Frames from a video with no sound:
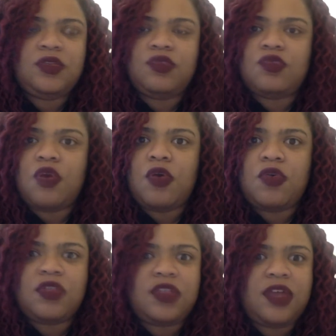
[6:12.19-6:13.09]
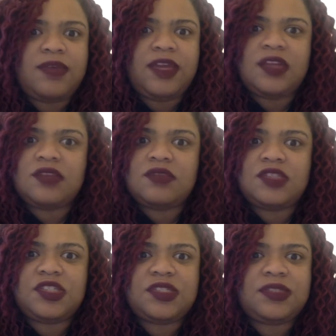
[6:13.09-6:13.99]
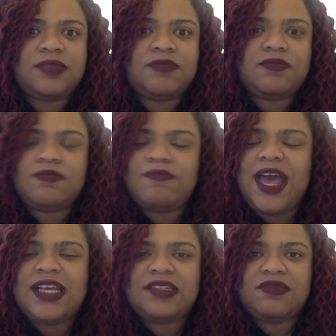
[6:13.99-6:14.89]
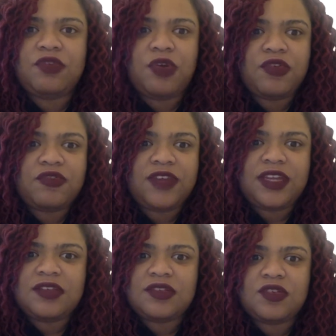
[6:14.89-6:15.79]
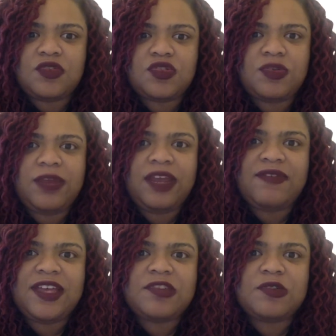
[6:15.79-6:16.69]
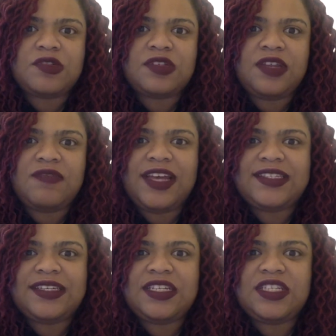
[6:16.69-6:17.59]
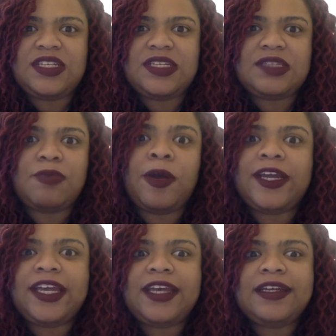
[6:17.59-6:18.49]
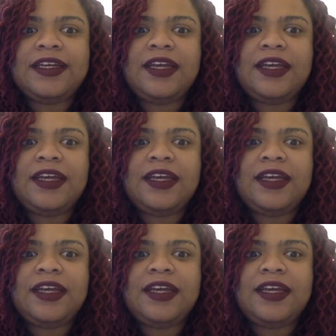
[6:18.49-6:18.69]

growth. I mean, just massive growth, and there's so many investors invested into this market.